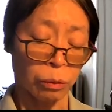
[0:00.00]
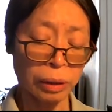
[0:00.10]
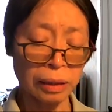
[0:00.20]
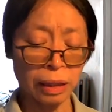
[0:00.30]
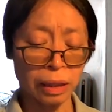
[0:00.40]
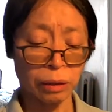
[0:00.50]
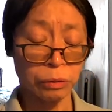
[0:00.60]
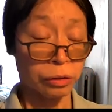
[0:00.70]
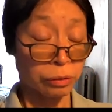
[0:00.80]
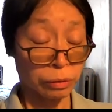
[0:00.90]
When
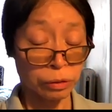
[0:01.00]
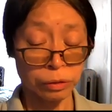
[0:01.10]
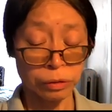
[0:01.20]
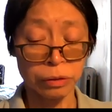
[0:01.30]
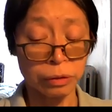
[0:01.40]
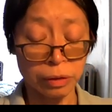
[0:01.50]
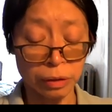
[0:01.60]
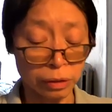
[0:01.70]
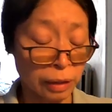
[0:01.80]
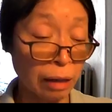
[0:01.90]
you
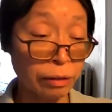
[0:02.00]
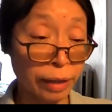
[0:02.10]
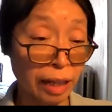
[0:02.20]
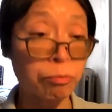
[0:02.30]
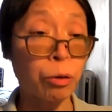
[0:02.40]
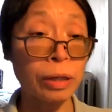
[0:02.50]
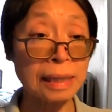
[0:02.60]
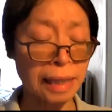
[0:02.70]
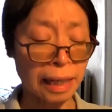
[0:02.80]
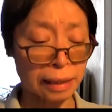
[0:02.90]
now you have more
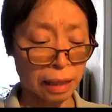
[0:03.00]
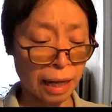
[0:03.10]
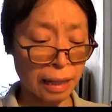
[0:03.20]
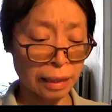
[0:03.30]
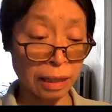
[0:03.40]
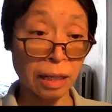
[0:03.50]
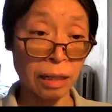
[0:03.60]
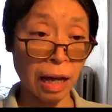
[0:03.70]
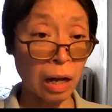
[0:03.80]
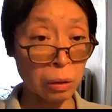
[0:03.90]
insight on
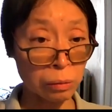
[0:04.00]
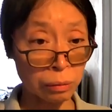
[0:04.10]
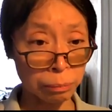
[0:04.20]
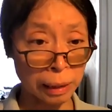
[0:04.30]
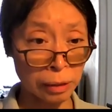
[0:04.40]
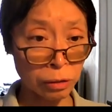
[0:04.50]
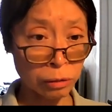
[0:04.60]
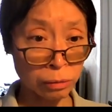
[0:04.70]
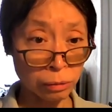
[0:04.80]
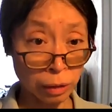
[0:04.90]
how
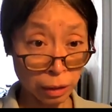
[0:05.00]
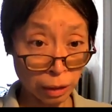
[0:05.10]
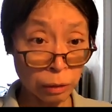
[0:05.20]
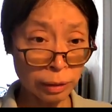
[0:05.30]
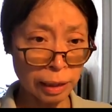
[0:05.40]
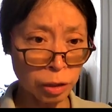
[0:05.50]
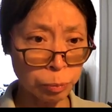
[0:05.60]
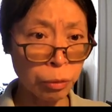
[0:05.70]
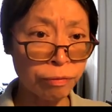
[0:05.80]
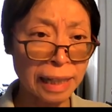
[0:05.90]
mental
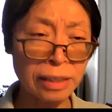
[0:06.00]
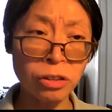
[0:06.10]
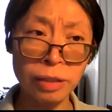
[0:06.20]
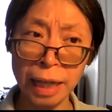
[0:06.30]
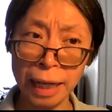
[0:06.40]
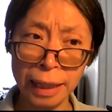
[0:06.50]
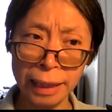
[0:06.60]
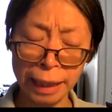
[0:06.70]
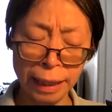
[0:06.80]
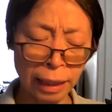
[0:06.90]
illness pervades
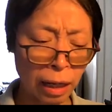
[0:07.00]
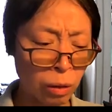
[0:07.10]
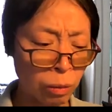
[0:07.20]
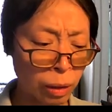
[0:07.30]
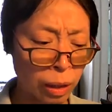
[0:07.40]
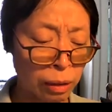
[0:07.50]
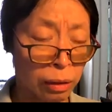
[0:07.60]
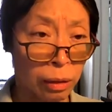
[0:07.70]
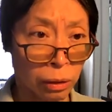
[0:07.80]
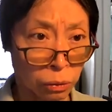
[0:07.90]
society and
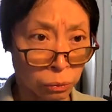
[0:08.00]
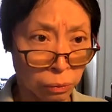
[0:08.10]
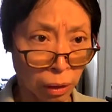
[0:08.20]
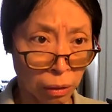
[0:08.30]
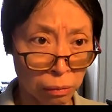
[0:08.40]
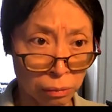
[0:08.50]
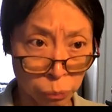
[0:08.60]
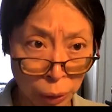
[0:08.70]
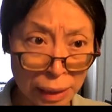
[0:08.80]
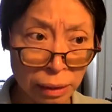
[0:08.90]
how
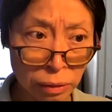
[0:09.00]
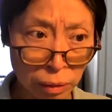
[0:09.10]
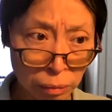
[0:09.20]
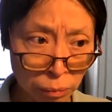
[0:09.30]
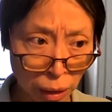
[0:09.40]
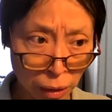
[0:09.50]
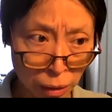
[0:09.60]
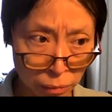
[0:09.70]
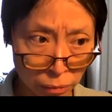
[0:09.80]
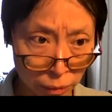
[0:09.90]
racism
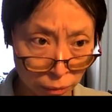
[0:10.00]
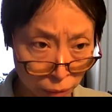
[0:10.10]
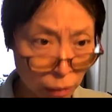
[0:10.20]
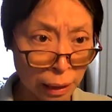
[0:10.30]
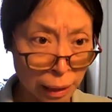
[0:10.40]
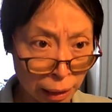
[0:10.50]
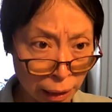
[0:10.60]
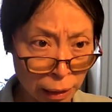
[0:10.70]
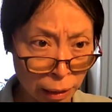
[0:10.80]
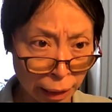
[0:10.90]
you know
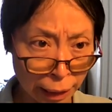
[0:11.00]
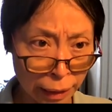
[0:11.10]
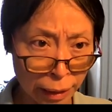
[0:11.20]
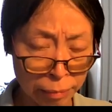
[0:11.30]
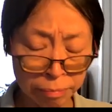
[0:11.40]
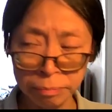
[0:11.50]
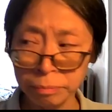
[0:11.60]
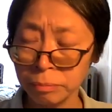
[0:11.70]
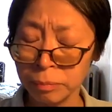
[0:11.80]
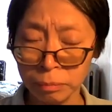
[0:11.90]
it is a
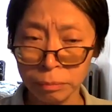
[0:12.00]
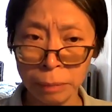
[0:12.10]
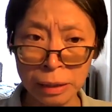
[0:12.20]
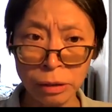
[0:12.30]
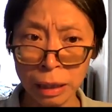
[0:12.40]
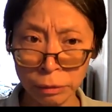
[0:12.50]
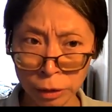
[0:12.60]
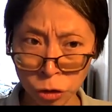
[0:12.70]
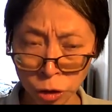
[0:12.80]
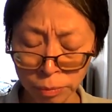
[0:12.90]
mental health
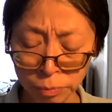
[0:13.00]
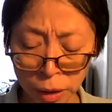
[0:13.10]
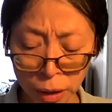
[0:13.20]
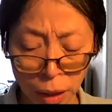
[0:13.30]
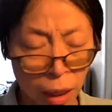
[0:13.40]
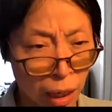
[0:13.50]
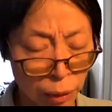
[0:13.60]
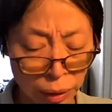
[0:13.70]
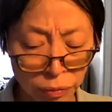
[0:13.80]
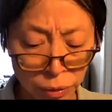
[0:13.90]
issue.
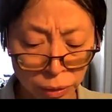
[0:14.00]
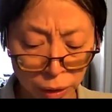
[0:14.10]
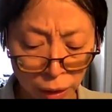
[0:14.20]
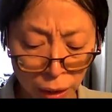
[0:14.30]
However,